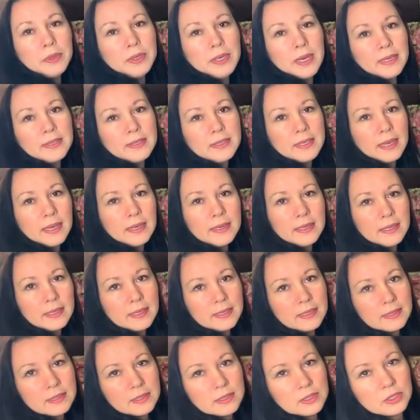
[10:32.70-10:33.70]
you guys get
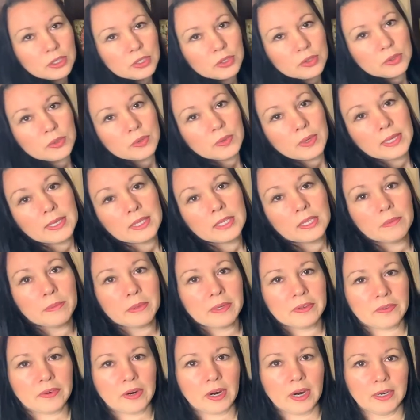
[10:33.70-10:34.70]
into a little
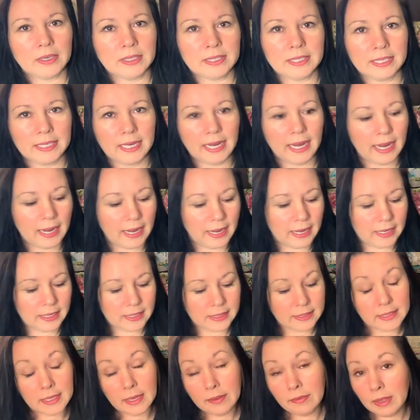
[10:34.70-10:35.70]
bit of art today.
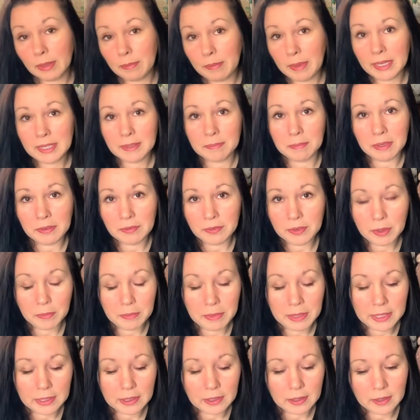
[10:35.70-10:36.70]
It definitely makes me feel
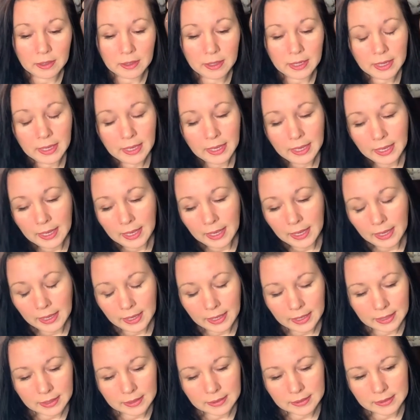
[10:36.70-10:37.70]
better.
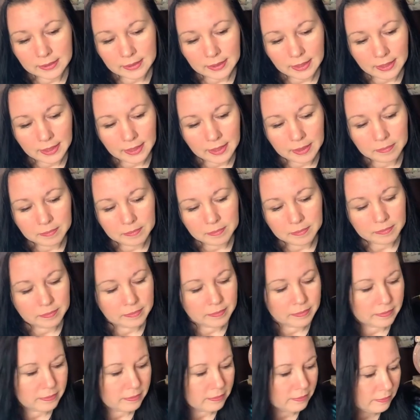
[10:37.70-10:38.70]
And um,
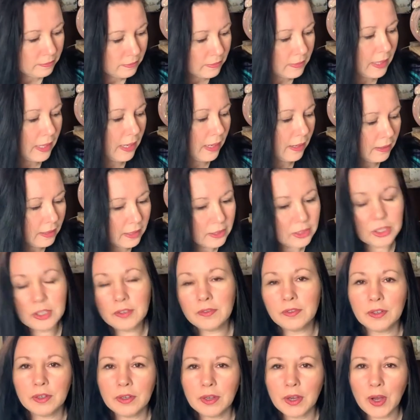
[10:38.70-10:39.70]
yeah, I just
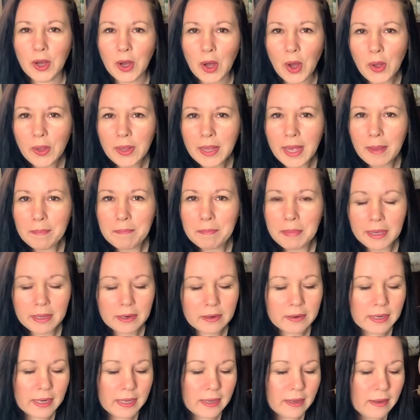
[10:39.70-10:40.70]
feel a whole lot
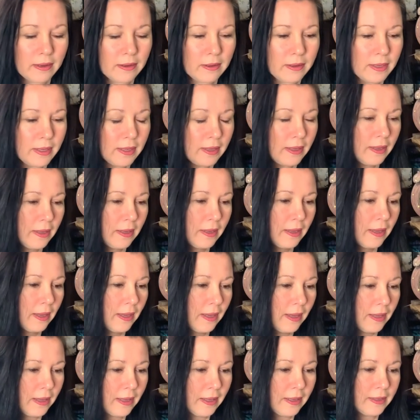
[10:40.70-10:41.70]
better now.
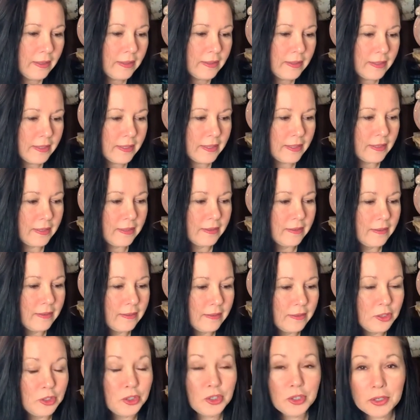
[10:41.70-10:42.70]
And
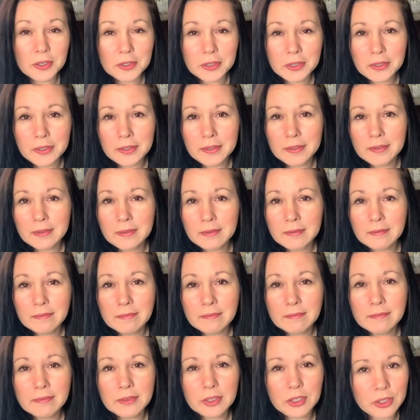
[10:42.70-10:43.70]
journal,
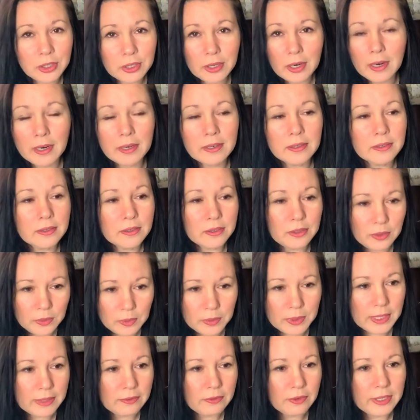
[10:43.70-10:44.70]
do your art, do
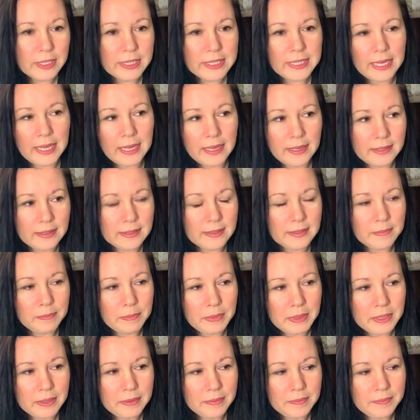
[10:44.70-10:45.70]
whatever it takes.
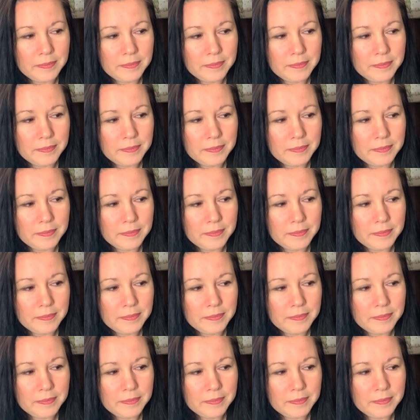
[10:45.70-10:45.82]
But